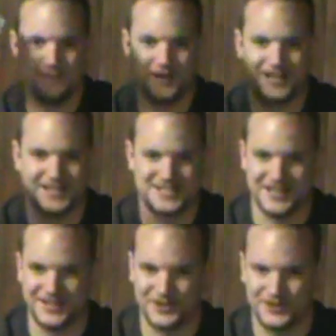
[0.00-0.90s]
because
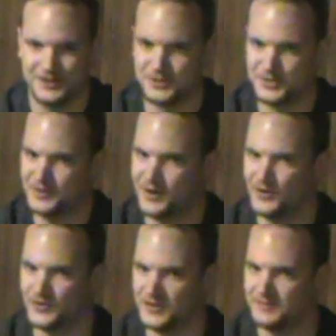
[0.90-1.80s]
I could. It was
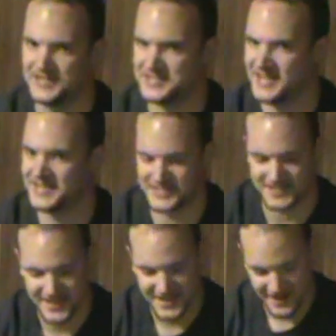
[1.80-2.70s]

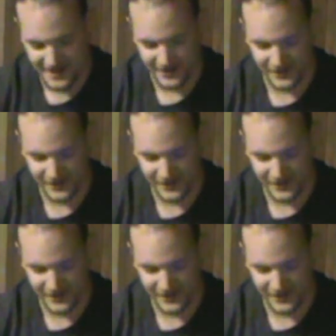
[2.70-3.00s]
$3.50.